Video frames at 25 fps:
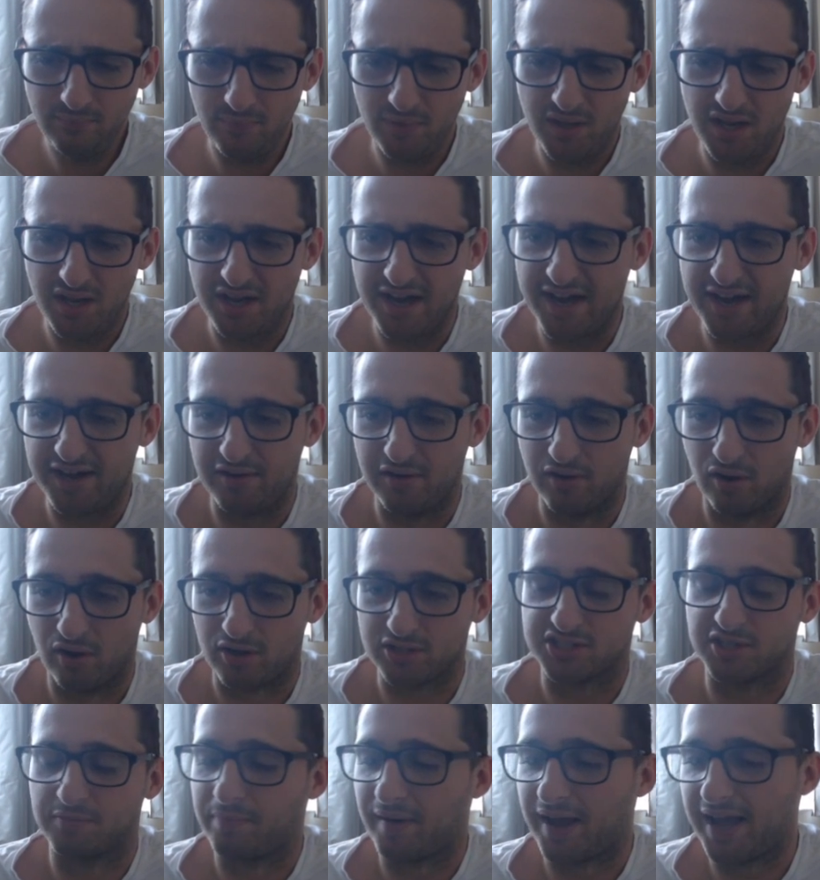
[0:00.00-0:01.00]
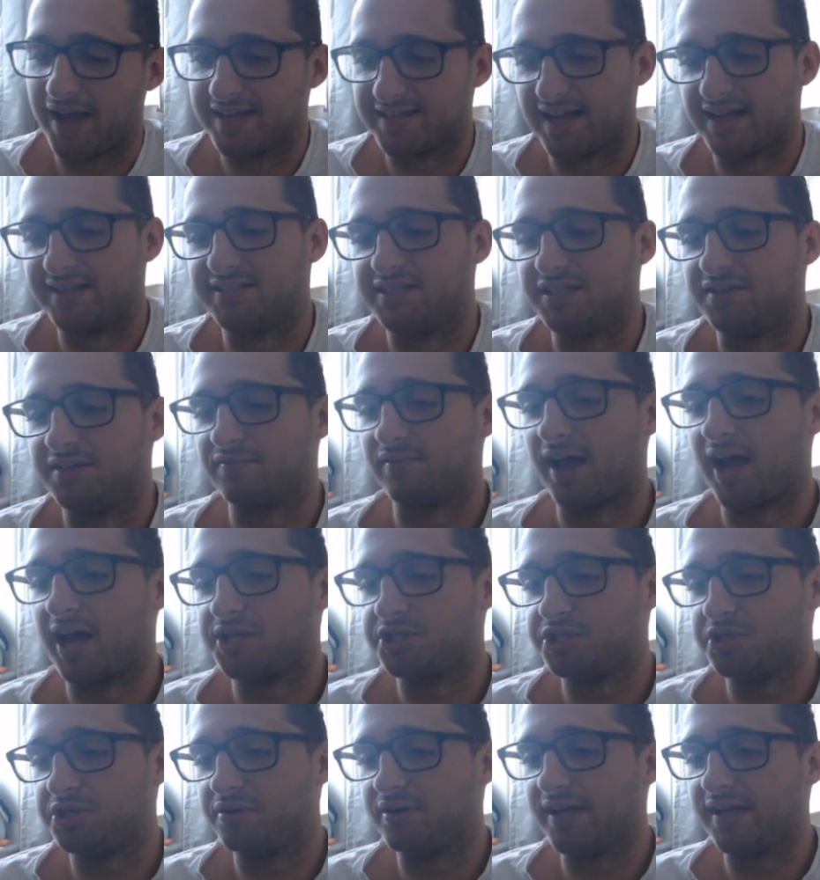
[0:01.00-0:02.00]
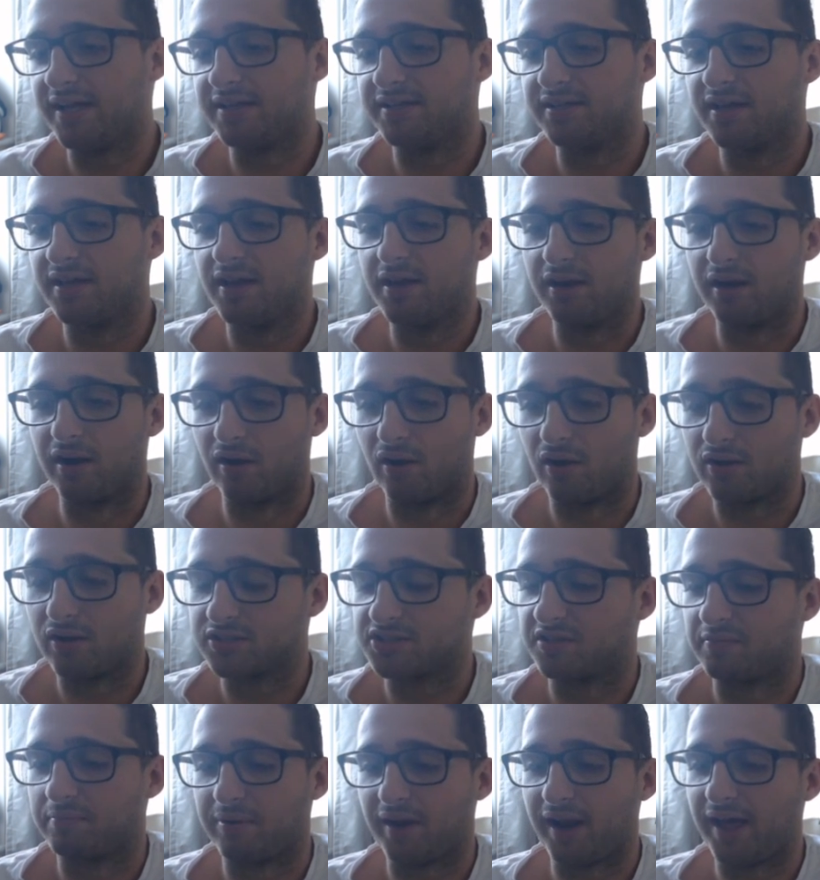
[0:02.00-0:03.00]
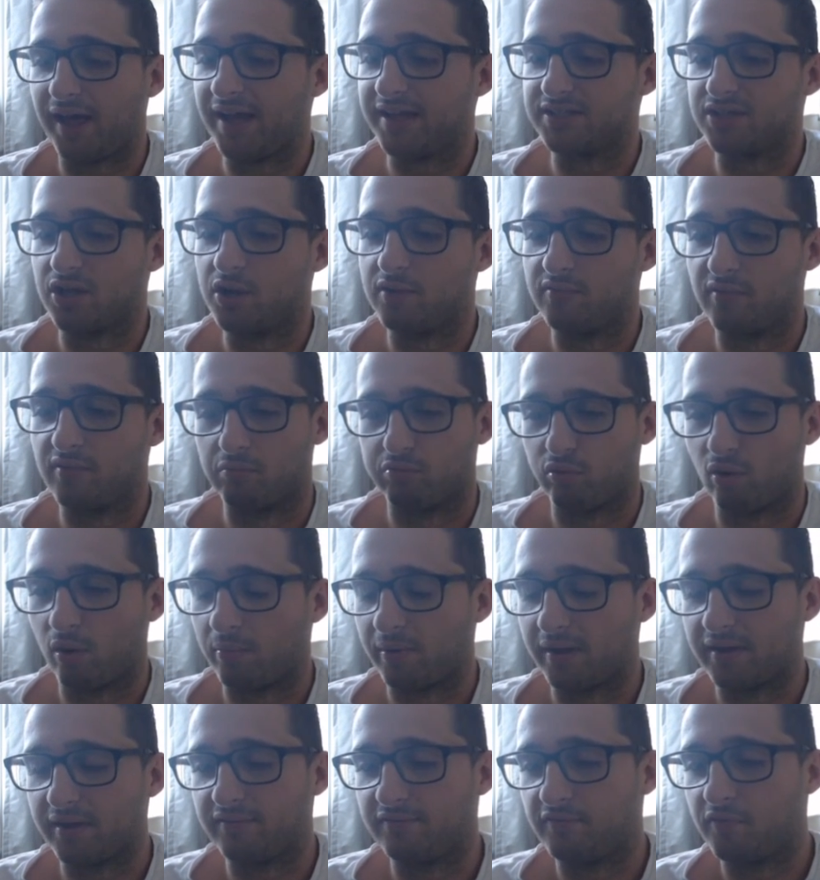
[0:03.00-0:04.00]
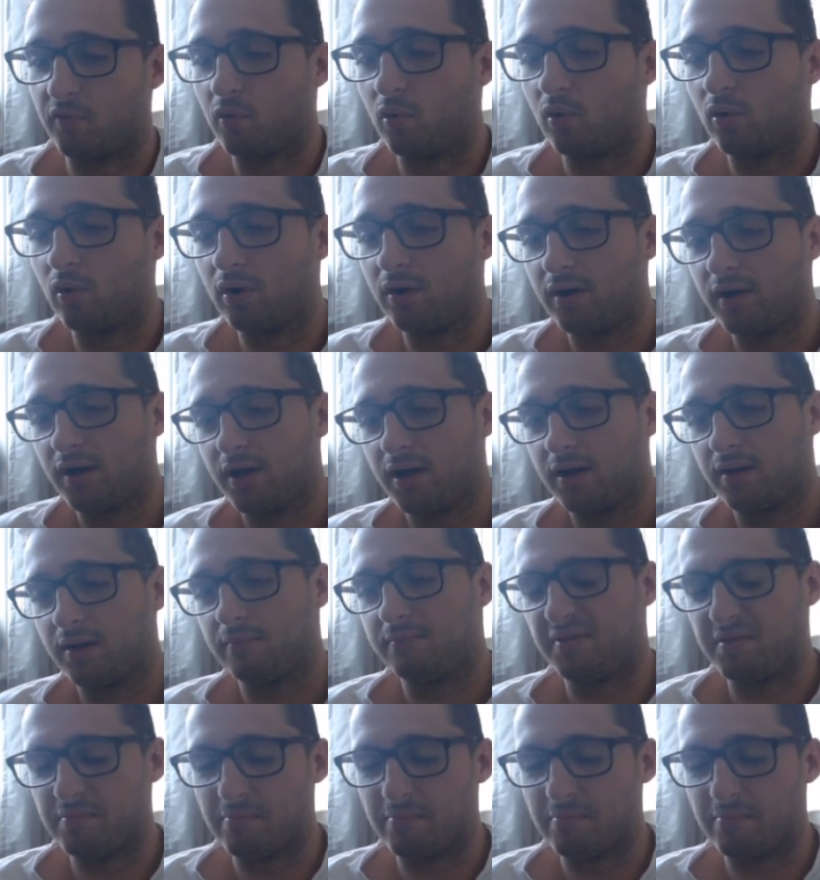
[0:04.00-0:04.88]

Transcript: You need lots of players anti-flash. You need lots of players over, probably 4. You